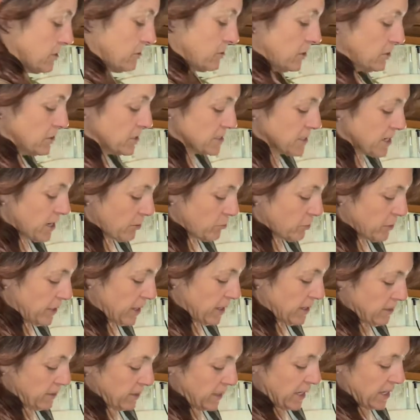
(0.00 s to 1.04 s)
notice how when
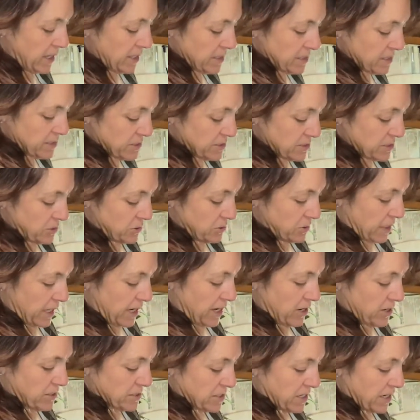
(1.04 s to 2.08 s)
I lay these two
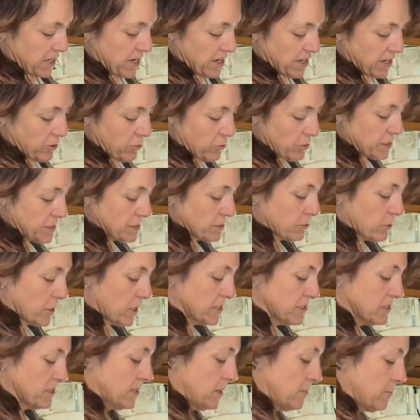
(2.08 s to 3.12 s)
layers, I kind of
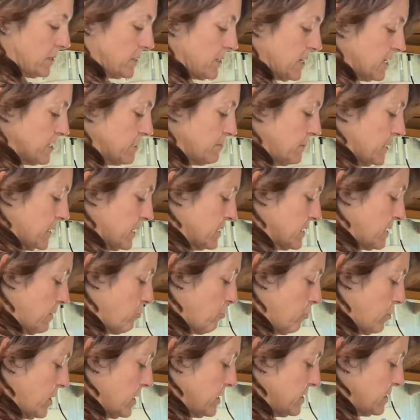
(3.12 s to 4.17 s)
crisscross them. And that's because I
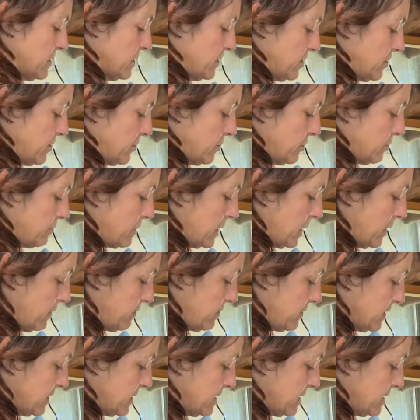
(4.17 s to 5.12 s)
want to be able to